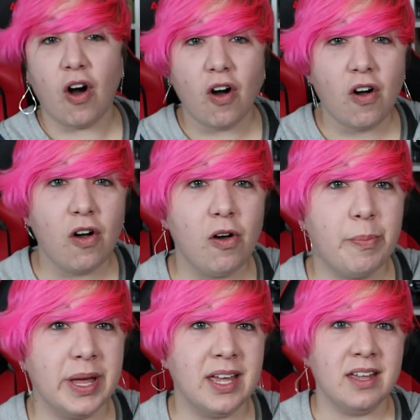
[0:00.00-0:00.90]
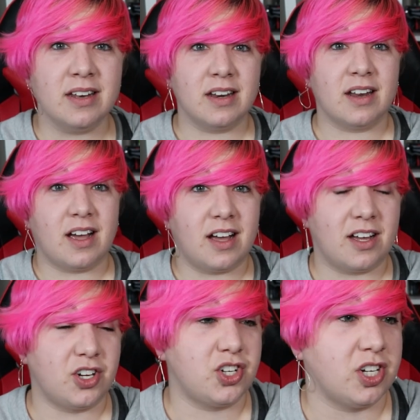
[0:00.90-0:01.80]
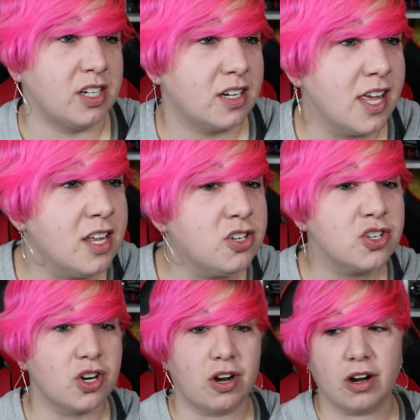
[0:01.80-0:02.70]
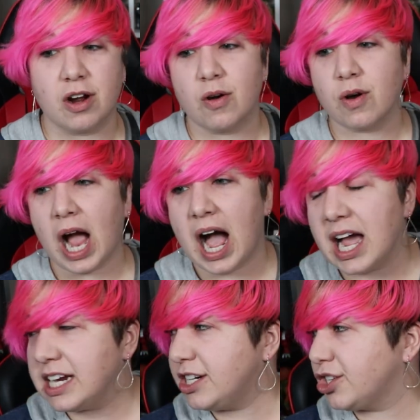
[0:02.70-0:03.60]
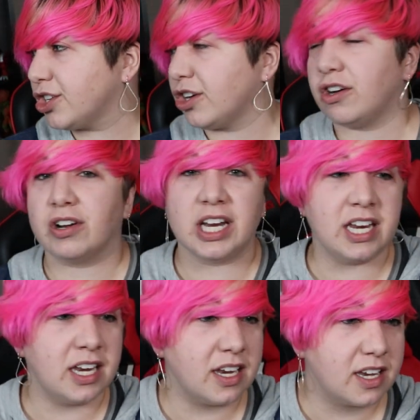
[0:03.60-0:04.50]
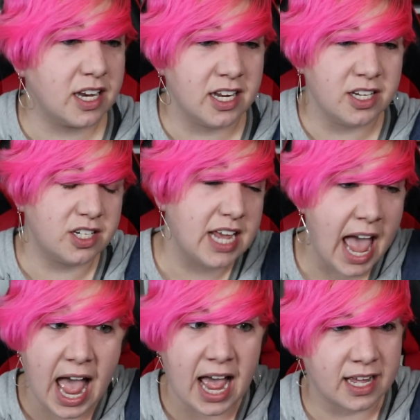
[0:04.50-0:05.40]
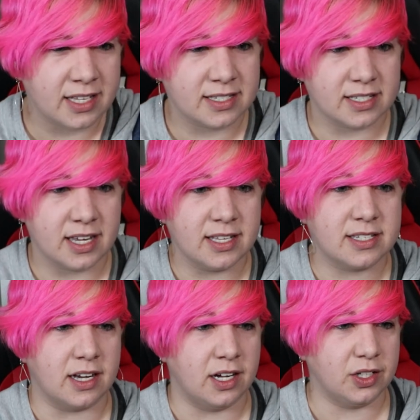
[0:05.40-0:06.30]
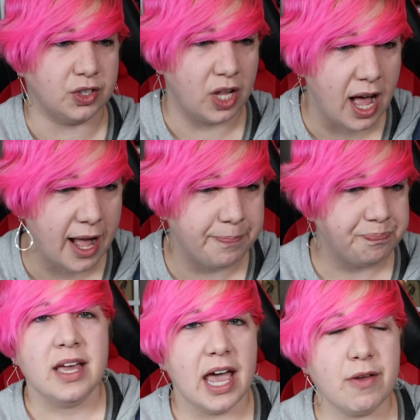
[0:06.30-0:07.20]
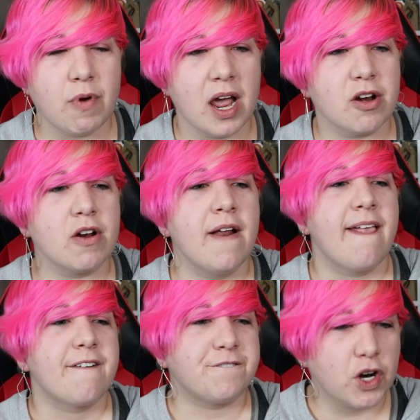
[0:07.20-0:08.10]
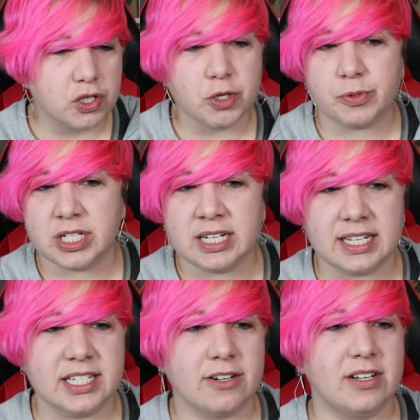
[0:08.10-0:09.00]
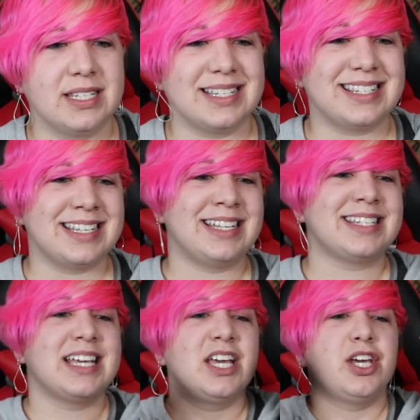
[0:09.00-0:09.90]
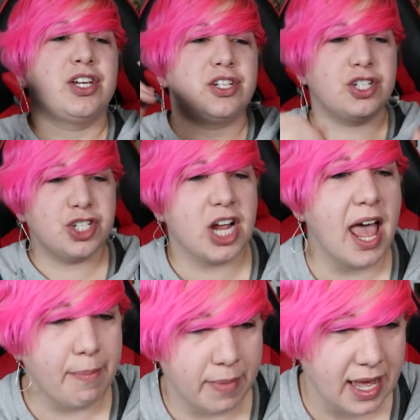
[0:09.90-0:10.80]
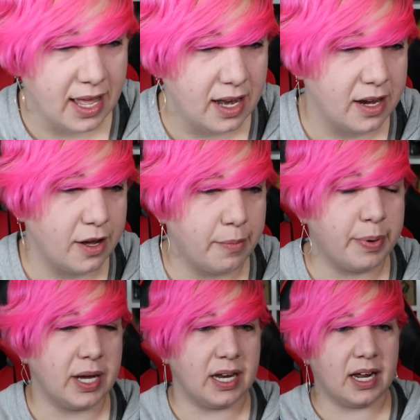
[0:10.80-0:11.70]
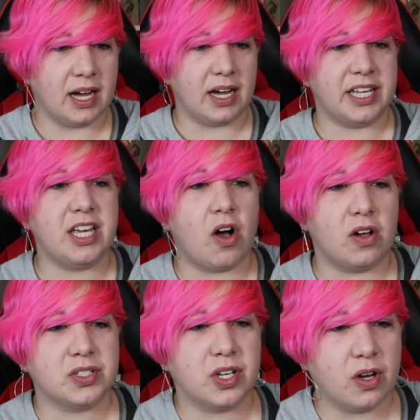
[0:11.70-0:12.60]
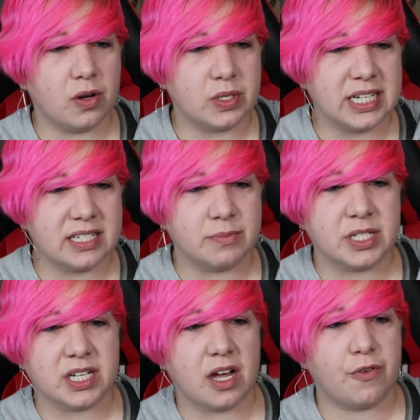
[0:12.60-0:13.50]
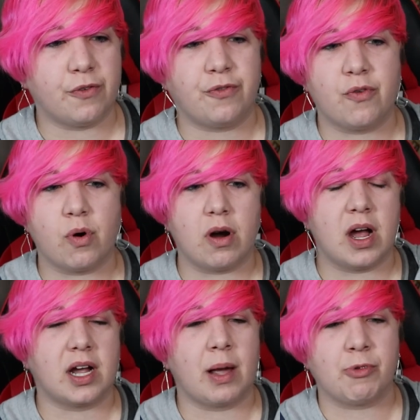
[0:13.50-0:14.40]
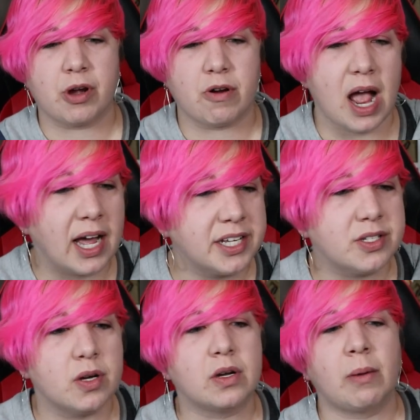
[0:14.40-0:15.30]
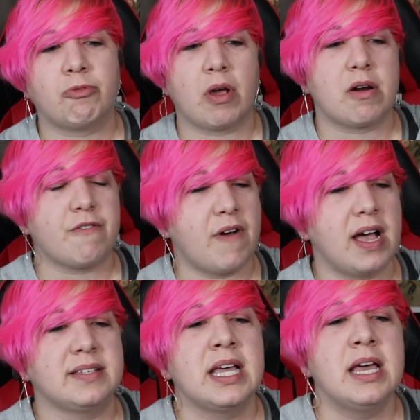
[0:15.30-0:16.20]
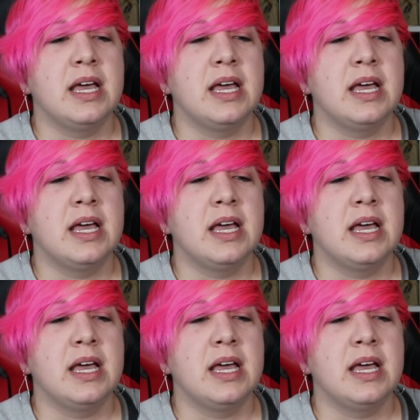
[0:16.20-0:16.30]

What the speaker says: all been Shin Kenger, Go Kaiser, then yeah, it's a lot. Head writer, first Super Sentai series since Jetman, but he also did some stuff for Kamen Rider Agito, Kamen Rider 5's